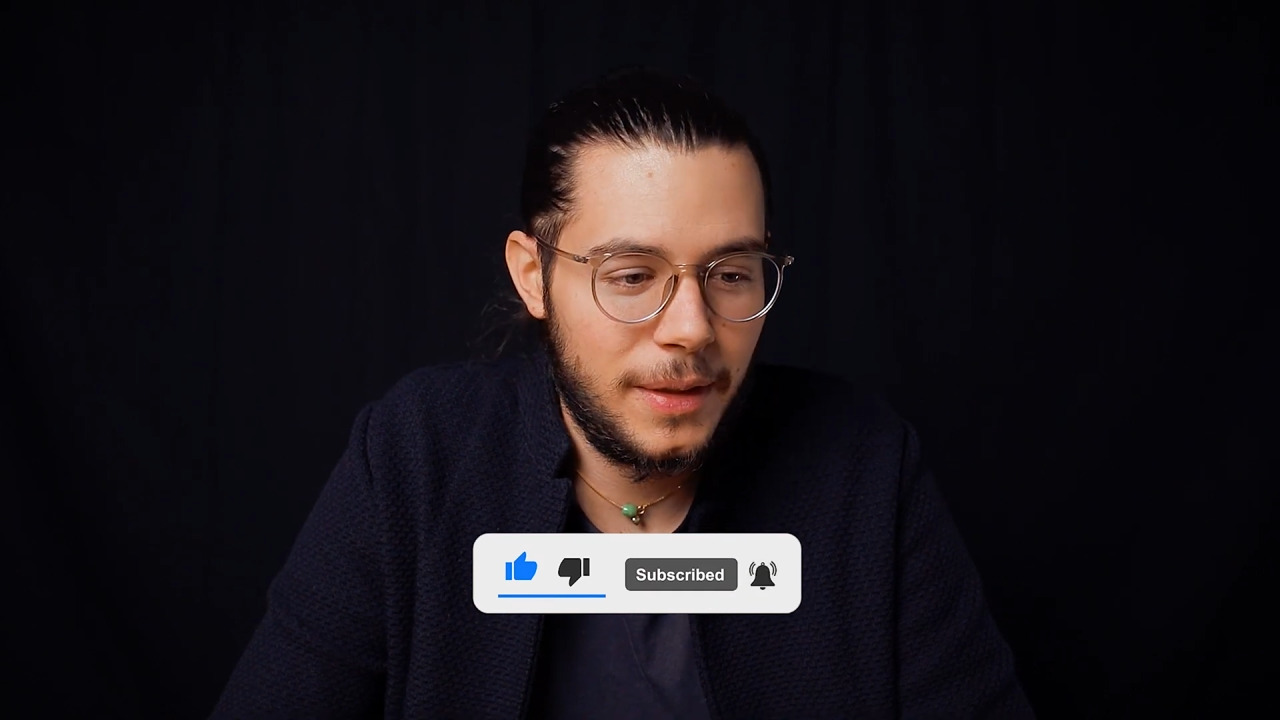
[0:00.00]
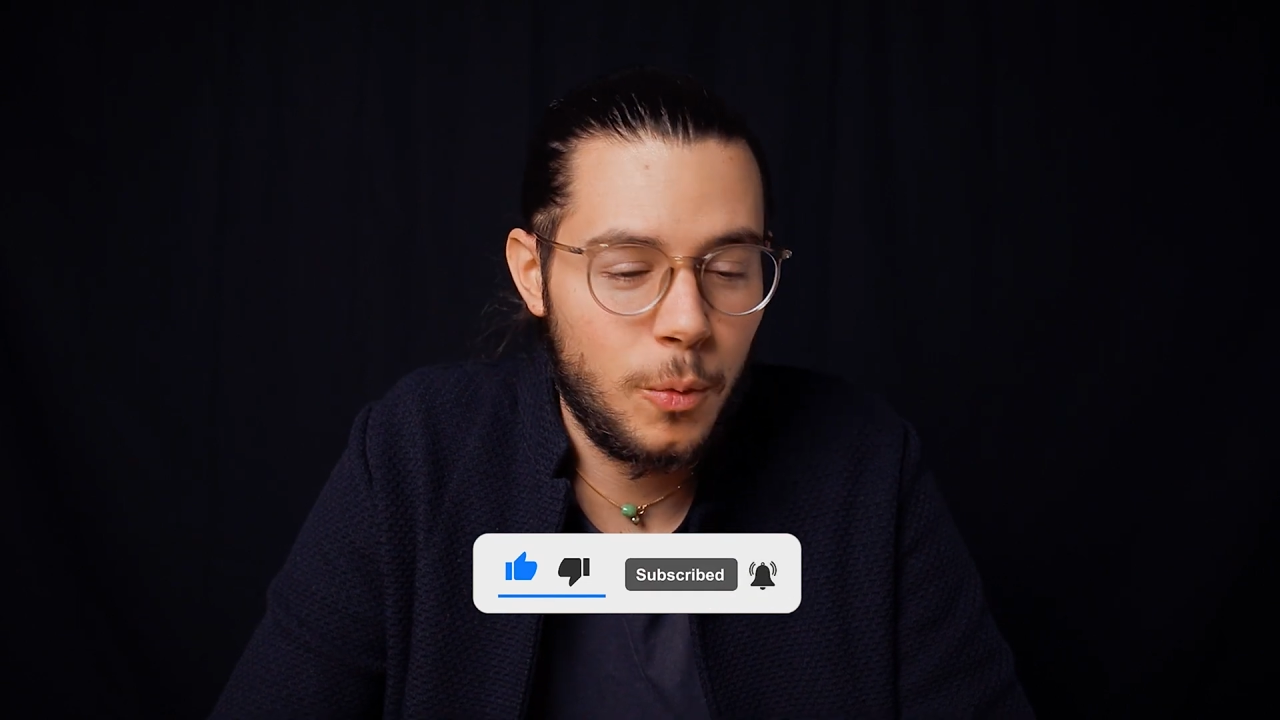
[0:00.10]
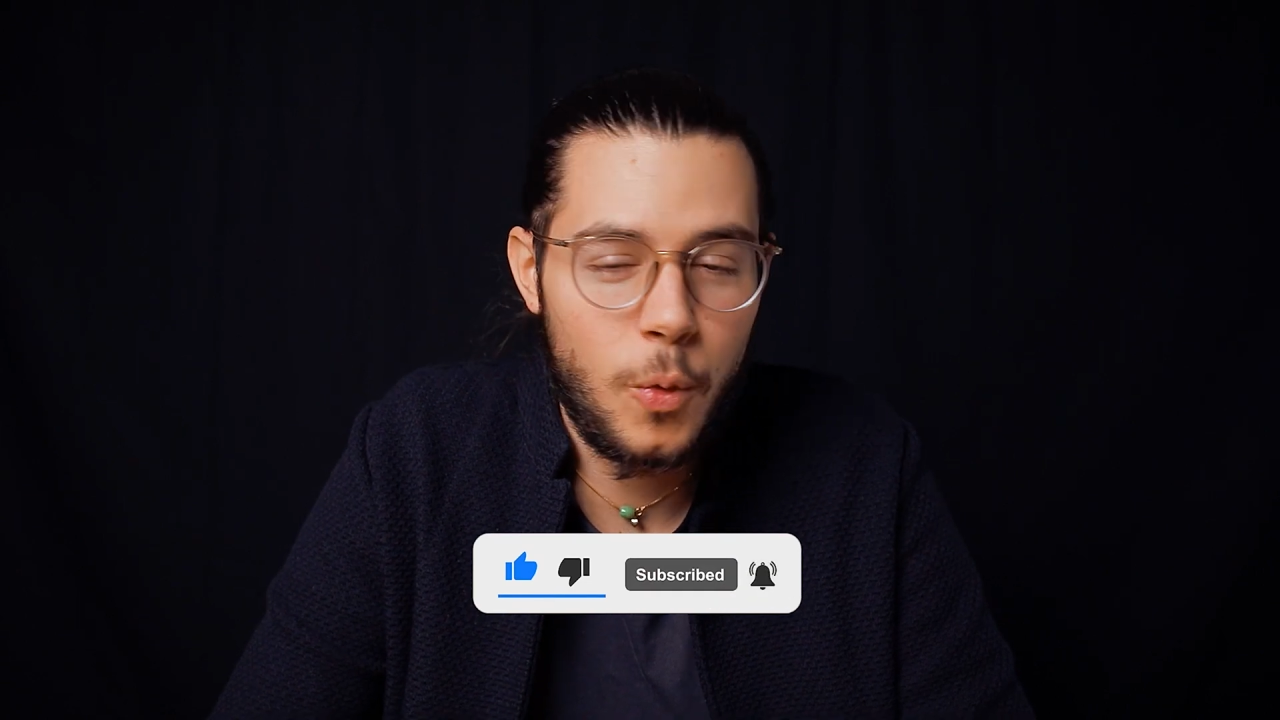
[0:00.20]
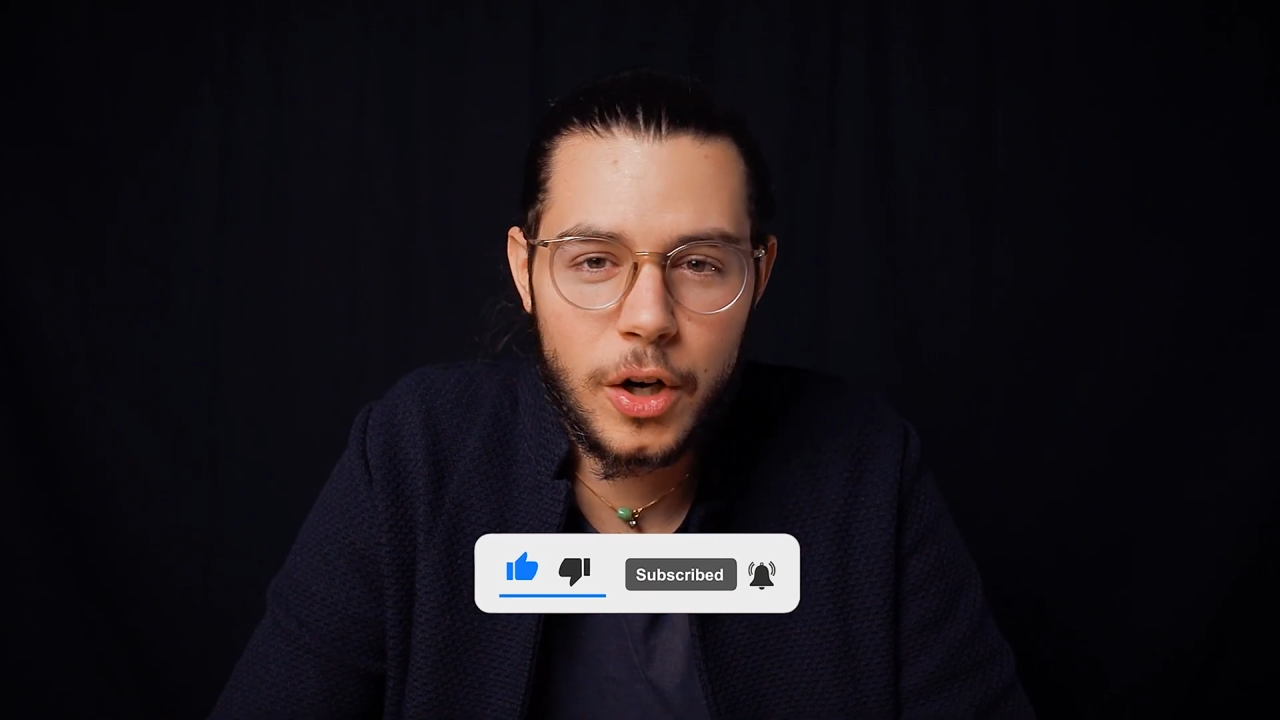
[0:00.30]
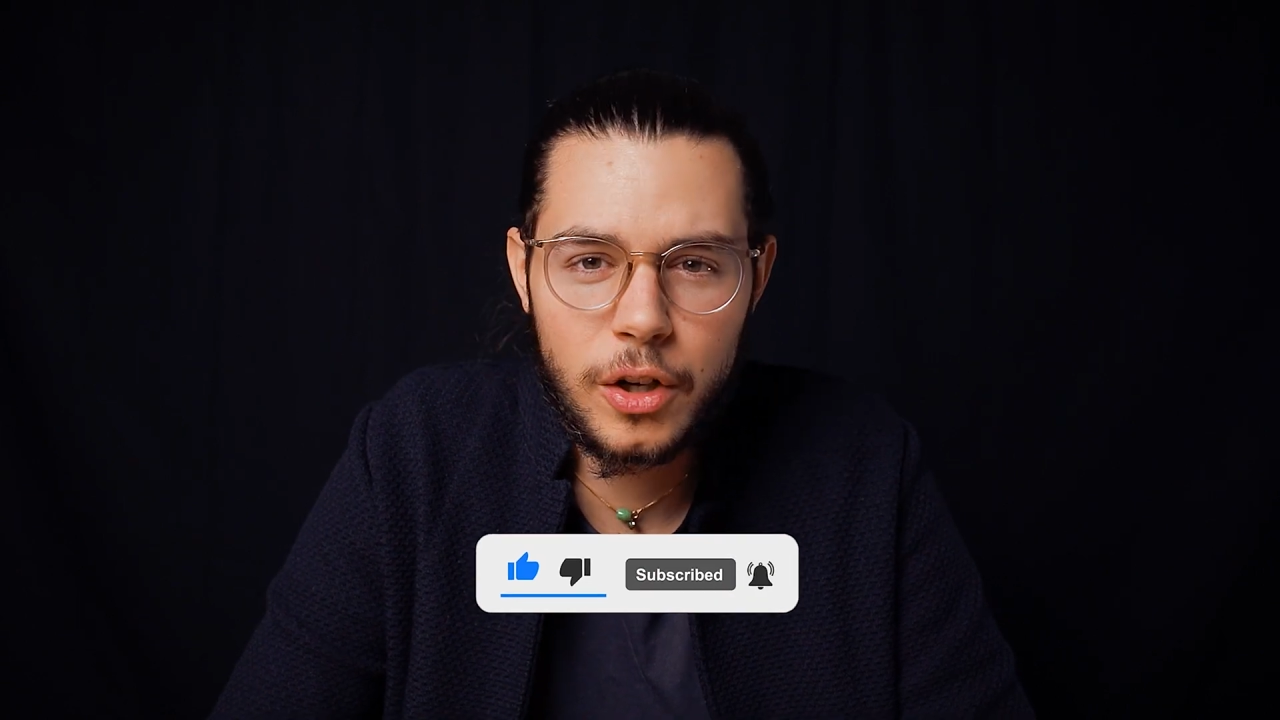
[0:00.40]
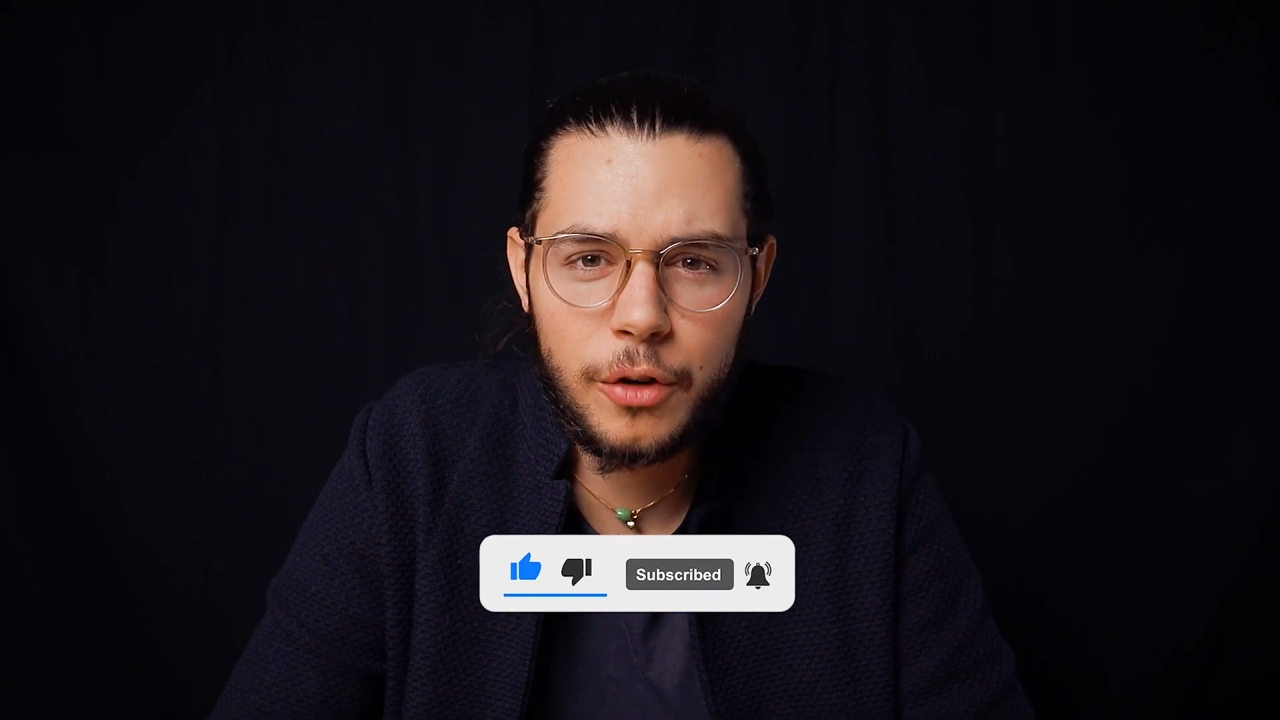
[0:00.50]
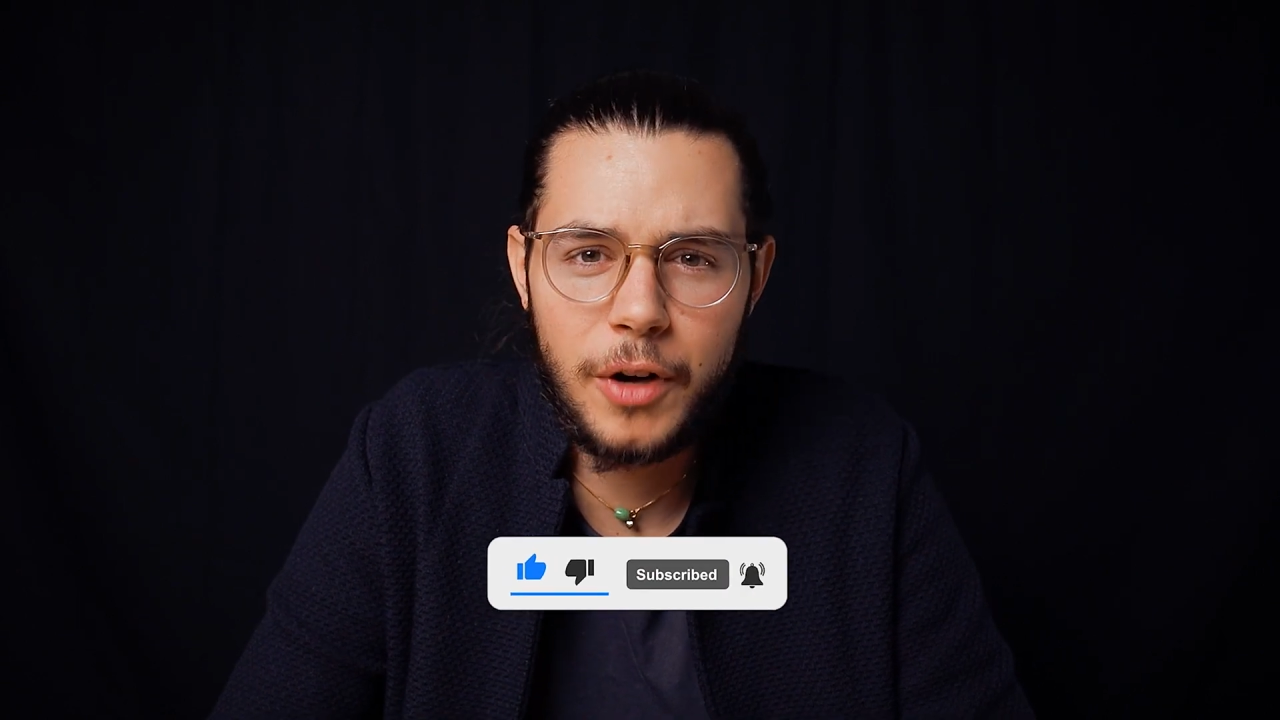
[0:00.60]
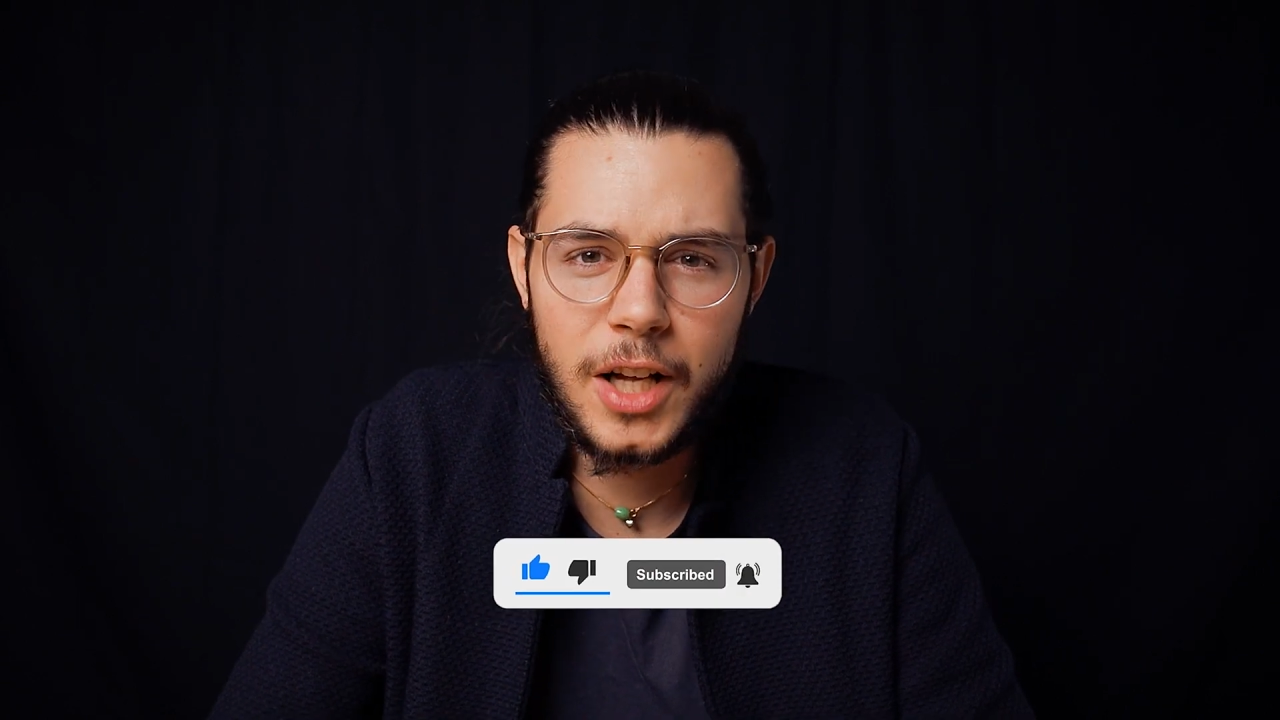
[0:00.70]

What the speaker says: The work of